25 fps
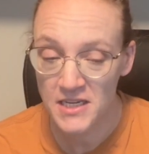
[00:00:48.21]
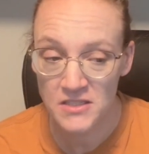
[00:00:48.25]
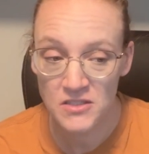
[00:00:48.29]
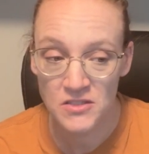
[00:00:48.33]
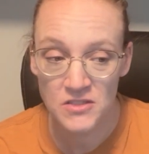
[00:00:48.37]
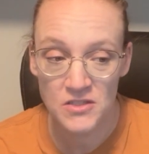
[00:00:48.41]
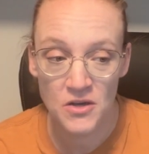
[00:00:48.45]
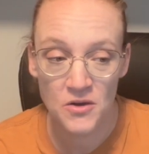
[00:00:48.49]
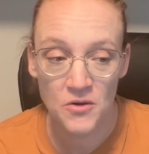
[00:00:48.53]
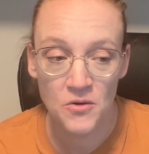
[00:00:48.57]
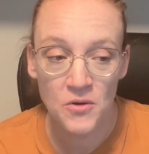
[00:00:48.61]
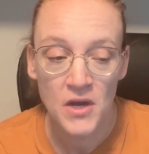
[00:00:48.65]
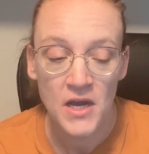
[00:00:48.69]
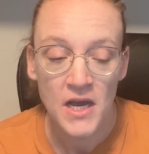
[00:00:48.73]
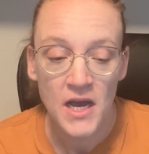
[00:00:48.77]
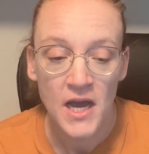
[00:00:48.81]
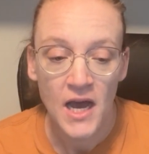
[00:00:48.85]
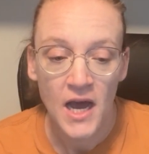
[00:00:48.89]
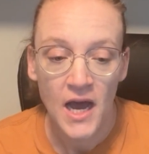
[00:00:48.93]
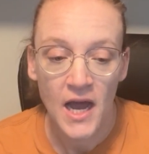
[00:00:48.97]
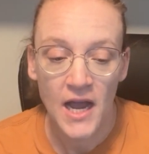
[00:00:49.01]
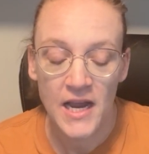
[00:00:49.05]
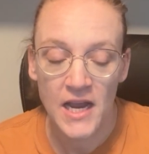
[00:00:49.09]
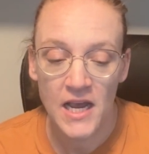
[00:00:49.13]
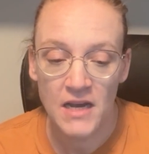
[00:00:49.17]
So
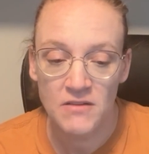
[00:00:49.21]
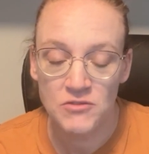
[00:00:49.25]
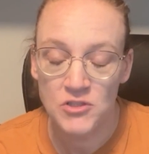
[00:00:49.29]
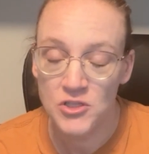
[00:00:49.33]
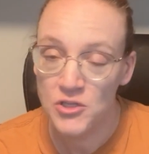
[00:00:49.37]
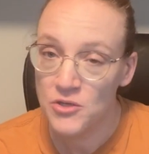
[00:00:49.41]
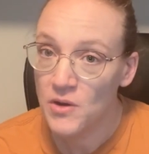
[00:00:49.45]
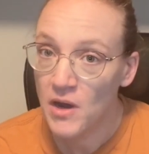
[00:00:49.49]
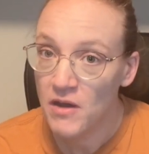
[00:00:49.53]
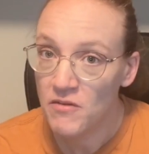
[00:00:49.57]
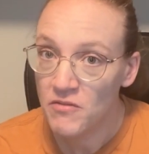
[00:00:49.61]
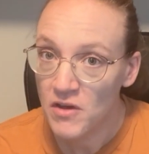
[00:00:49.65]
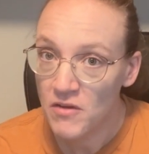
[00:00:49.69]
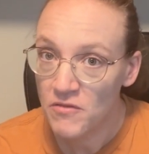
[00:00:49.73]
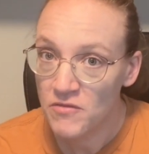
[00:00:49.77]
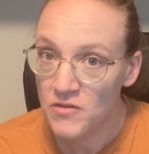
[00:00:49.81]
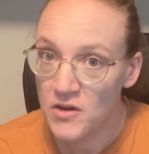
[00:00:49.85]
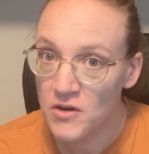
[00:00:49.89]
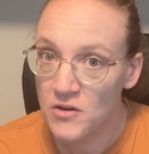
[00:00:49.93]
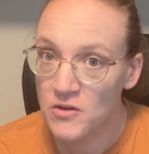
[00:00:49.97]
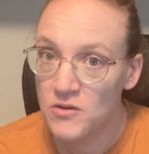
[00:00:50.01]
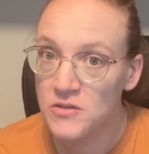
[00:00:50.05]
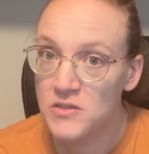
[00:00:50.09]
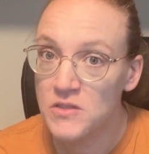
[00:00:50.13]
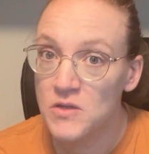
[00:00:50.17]
I have two
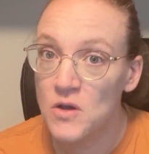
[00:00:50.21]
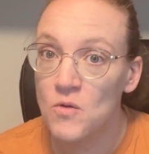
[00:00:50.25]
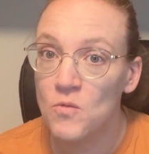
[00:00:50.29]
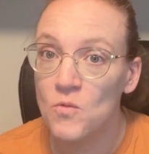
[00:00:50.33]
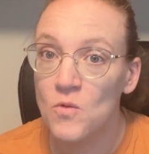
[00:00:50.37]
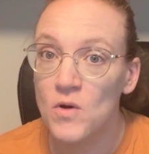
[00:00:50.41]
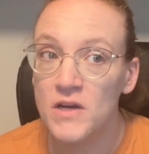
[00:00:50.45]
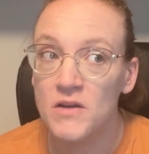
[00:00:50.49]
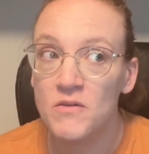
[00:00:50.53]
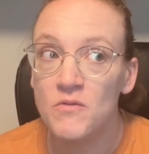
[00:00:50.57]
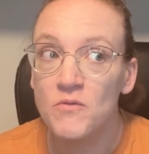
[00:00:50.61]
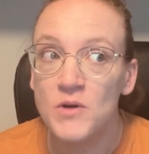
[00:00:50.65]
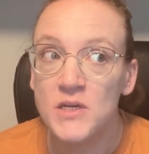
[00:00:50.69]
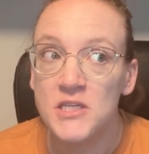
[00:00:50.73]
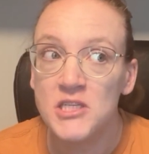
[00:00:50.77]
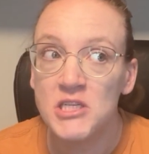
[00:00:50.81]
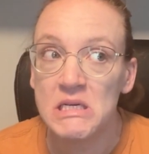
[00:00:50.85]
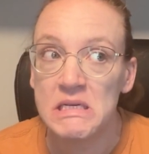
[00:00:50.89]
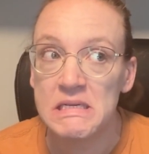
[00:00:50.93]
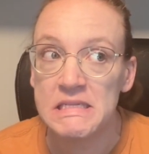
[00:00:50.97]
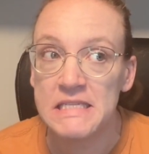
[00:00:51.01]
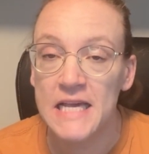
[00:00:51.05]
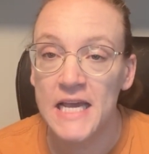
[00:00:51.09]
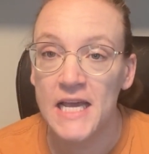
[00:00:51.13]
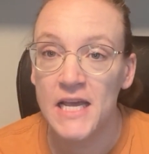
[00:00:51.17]
FFOs, one of which
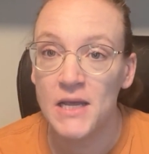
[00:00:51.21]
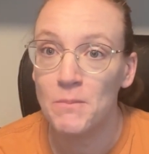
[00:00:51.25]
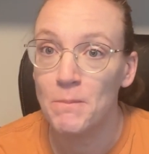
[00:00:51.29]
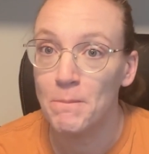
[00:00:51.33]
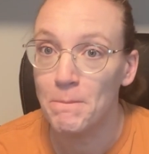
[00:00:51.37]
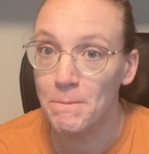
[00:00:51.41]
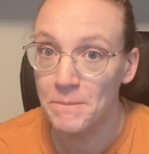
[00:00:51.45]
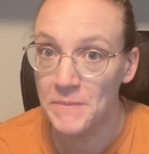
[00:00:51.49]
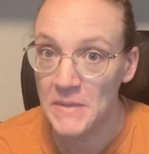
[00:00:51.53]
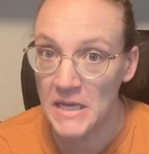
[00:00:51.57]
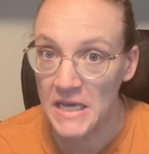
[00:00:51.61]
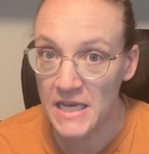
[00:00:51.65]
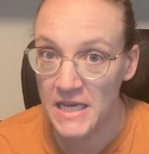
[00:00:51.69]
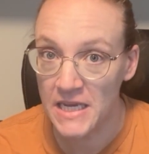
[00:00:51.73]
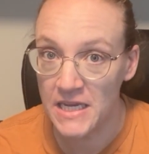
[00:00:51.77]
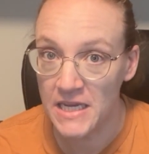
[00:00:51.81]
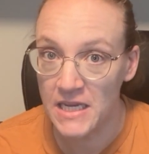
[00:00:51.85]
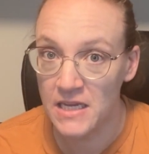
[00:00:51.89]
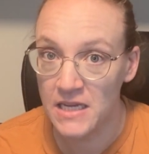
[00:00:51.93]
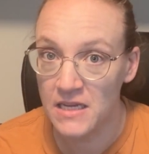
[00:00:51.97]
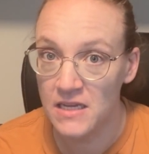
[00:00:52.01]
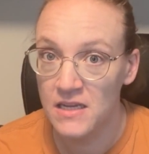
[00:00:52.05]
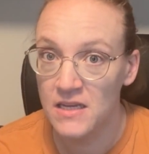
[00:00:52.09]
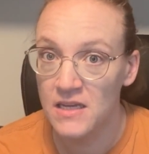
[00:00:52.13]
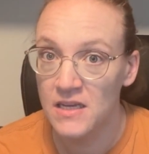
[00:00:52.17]
is a big